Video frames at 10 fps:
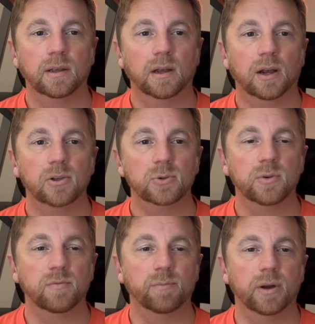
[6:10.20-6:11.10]
All right, so we
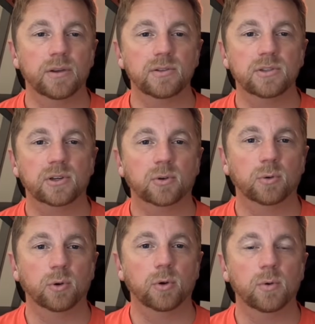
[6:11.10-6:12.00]
have Buzz,
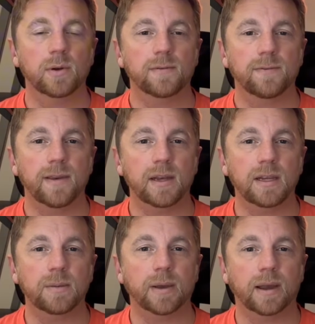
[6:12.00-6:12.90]
Crew,
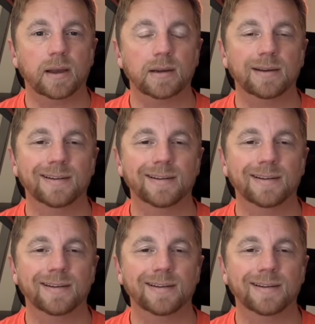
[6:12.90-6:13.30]
Fanny, Pack,